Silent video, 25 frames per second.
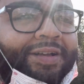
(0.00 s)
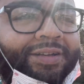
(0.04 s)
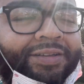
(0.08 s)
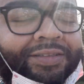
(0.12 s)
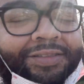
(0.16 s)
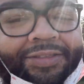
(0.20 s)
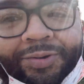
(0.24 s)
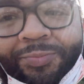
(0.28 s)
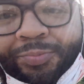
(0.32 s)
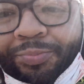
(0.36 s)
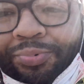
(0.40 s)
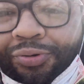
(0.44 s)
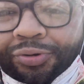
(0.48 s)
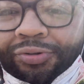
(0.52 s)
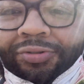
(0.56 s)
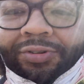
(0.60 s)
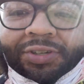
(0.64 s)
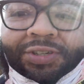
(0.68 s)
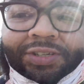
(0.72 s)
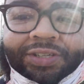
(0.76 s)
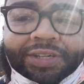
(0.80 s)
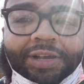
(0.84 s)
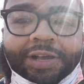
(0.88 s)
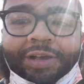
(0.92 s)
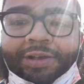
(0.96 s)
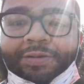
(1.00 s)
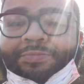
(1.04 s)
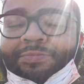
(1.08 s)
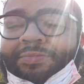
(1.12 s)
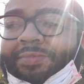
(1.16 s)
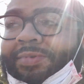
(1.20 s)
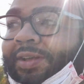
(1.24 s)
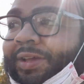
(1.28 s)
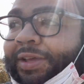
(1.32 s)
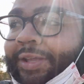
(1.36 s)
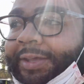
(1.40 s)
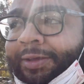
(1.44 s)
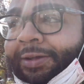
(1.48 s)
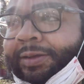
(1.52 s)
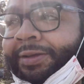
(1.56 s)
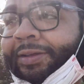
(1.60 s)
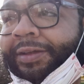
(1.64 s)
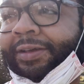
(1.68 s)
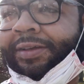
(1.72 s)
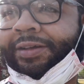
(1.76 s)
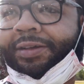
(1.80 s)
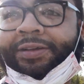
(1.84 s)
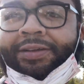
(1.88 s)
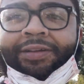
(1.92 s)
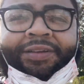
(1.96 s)
the Porsche shop, and
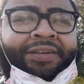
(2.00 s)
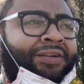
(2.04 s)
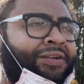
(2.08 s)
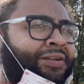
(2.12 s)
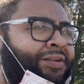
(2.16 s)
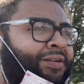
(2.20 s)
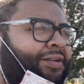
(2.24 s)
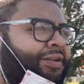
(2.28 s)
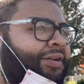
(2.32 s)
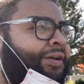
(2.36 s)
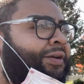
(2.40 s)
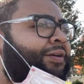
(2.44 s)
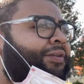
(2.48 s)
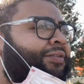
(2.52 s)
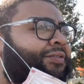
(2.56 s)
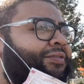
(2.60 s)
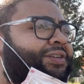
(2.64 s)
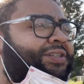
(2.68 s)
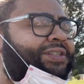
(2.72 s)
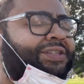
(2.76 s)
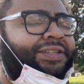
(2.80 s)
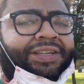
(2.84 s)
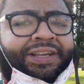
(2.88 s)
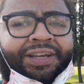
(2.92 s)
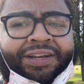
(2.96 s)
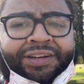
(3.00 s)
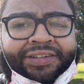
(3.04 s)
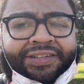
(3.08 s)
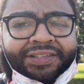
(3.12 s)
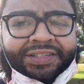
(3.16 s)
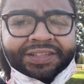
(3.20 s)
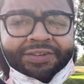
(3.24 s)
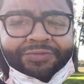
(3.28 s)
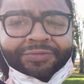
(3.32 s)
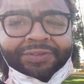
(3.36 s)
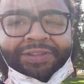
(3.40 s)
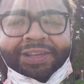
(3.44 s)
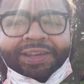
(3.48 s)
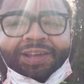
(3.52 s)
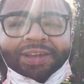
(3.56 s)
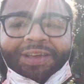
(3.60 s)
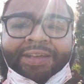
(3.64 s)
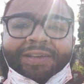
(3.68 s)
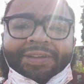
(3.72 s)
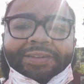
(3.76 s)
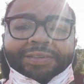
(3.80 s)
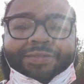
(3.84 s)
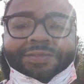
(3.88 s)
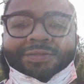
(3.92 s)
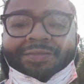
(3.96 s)
we're just here to see what they
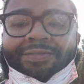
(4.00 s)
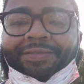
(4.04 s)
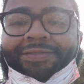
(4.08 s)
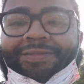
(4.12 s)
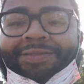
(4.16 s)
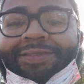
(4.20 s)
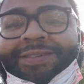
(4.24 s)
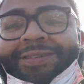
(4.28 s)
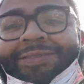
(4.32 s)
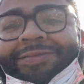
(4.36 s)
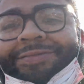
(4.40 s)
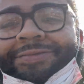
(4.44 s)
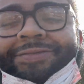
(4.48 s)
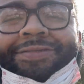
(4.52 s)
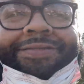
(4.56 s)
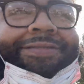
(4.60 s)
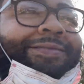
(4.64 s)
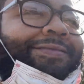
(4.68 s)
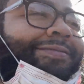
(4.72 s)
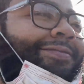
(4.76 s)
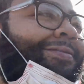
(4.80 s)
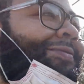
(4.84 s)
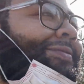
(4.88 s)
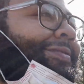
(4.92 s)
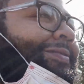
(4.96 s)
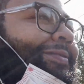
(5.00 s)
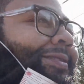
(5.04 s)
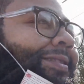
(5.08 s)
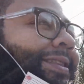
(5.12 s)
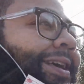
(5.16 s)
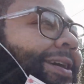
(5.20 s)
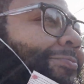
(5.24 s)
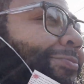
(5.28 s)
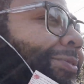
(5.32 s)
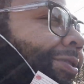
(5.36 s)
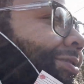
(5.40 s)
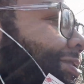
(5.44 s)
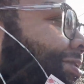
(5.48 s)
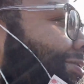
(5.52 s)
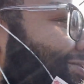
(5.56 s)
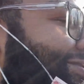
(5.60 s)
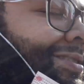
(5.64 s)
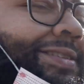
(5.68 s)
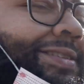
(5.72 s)
got. Not much else to